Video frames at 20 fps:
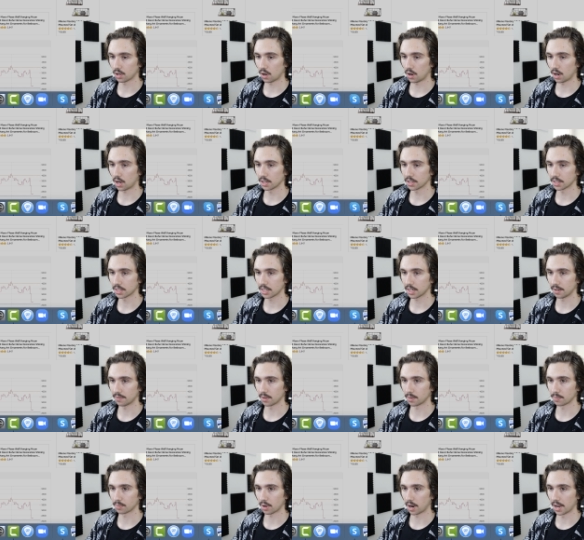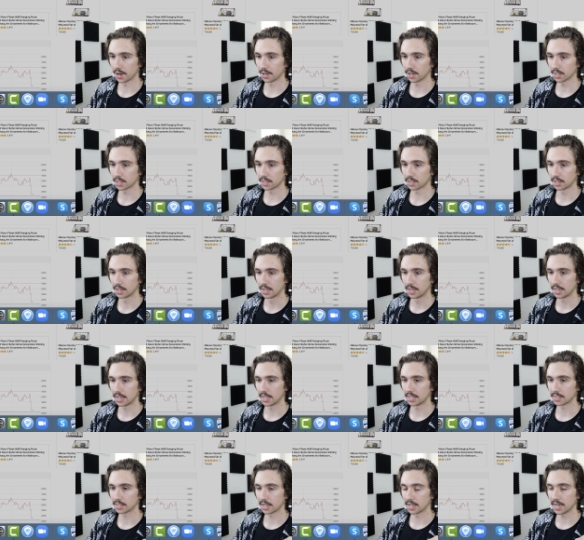cost of a product
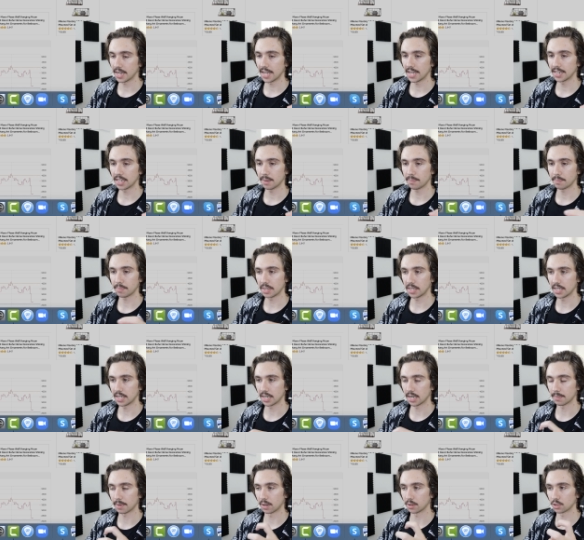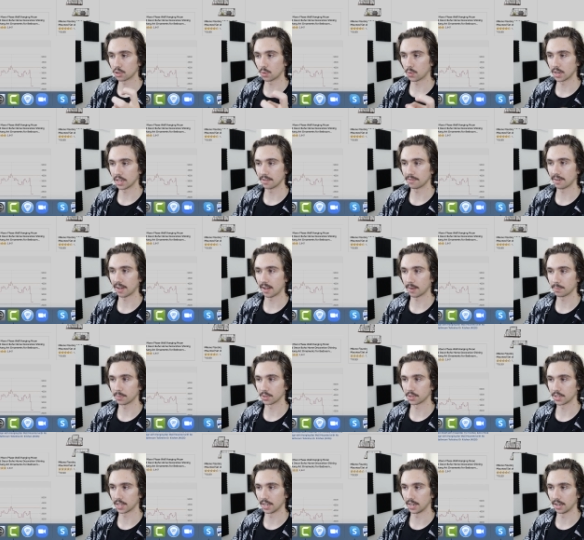is going to end up being about
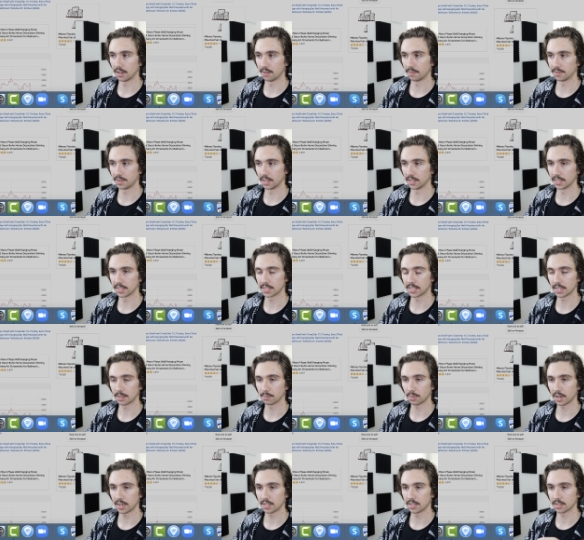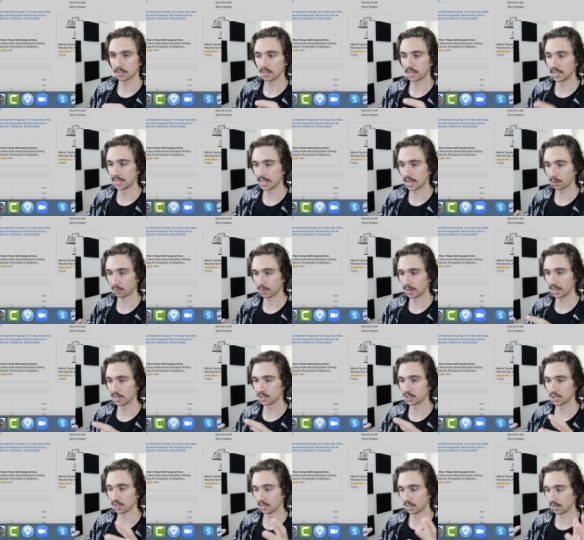25% of the listing price in that
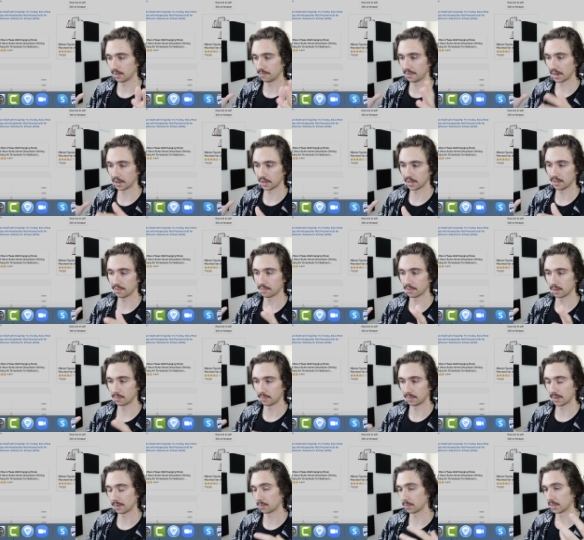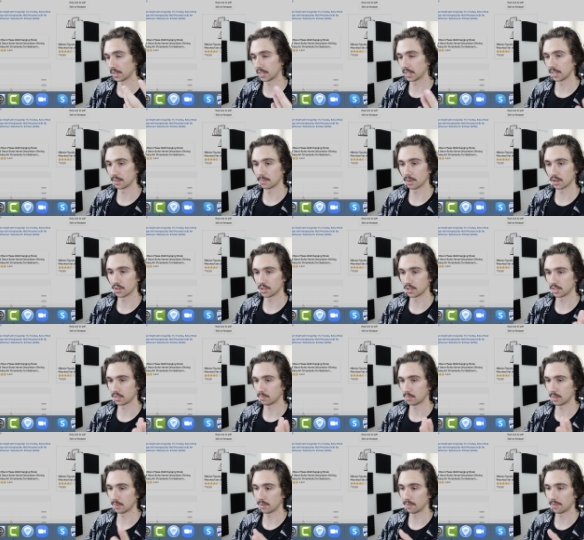range. It could vary from if you have really good margin,
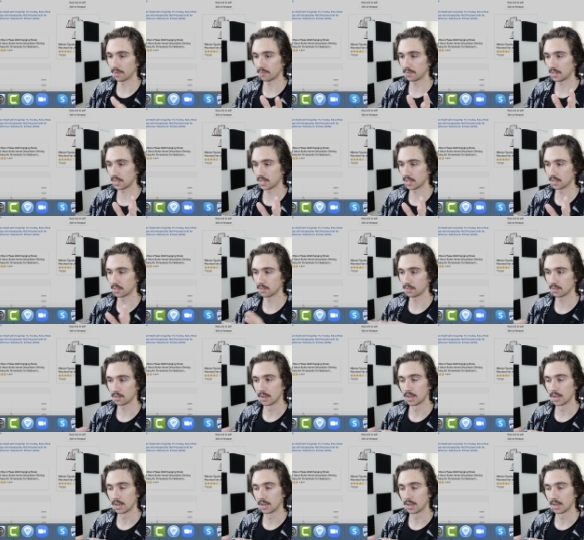maybe 15%